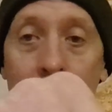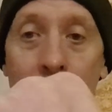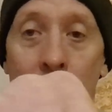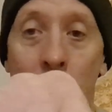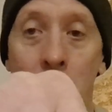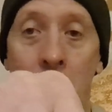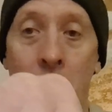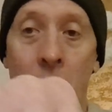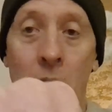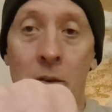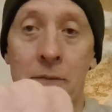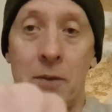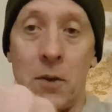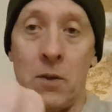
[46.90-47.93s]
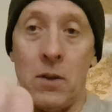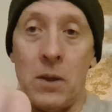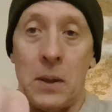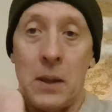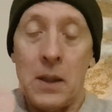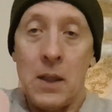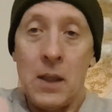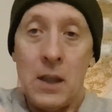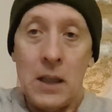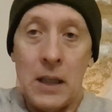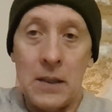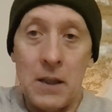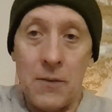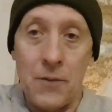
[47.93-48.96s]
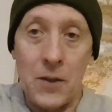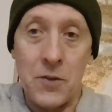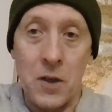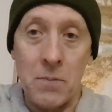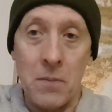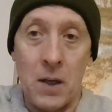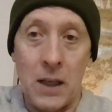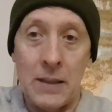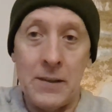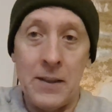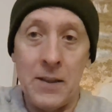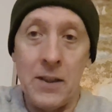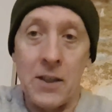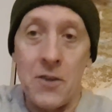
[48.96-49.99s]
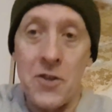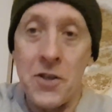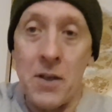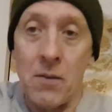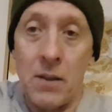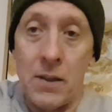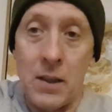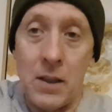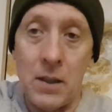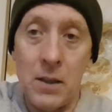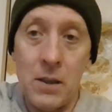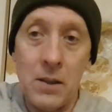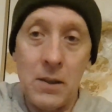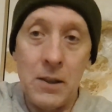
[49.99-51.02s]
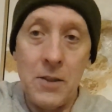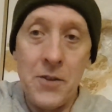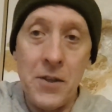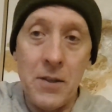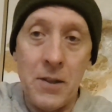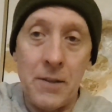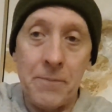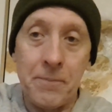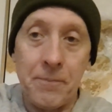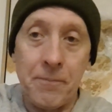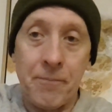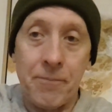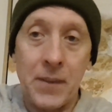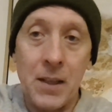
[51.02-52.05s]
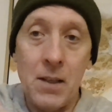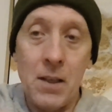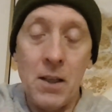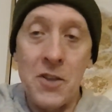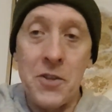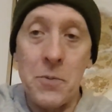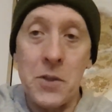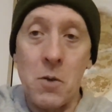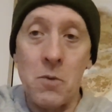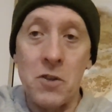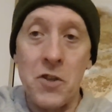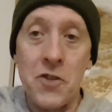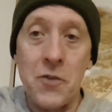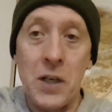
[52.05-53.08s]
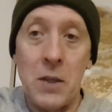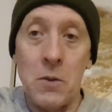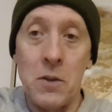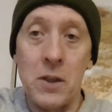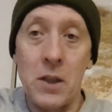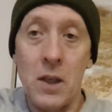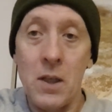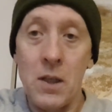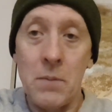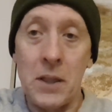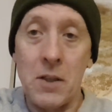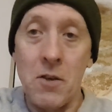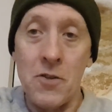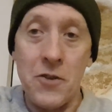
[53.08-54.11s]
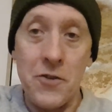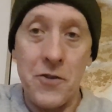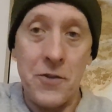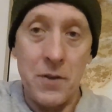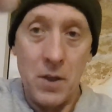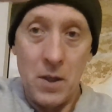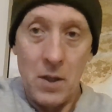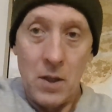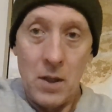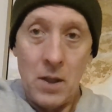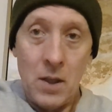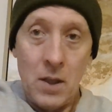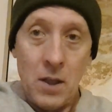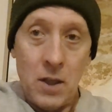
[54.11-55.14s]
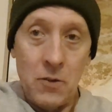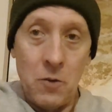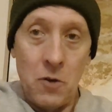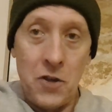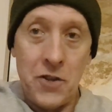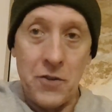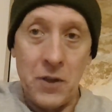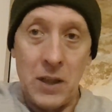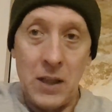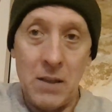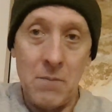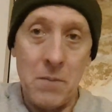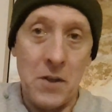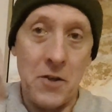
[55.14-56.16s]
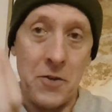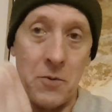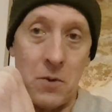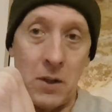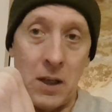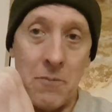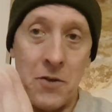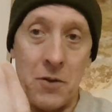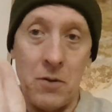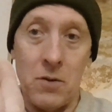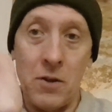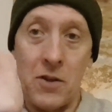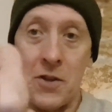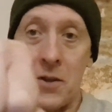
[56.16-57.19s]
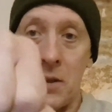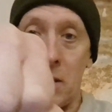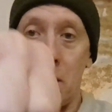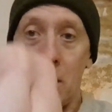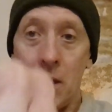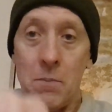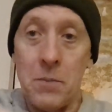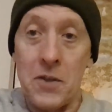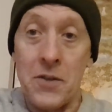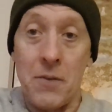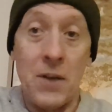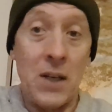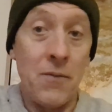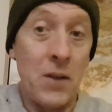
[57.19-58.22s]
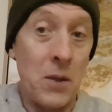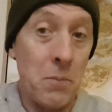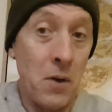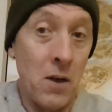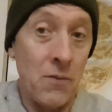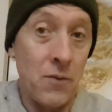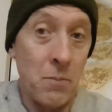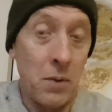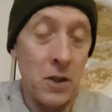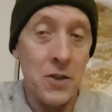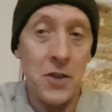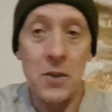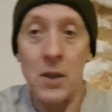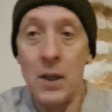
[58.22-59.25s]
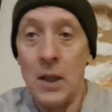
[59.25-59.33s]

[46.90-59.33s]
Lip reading: the elbow and lift it out. And if I turn my hand here, you can see it like that. See that? This is what's called the straight hook because it's no straight, but it's not an absolute hook, see that? But it's a very, very powerful punch.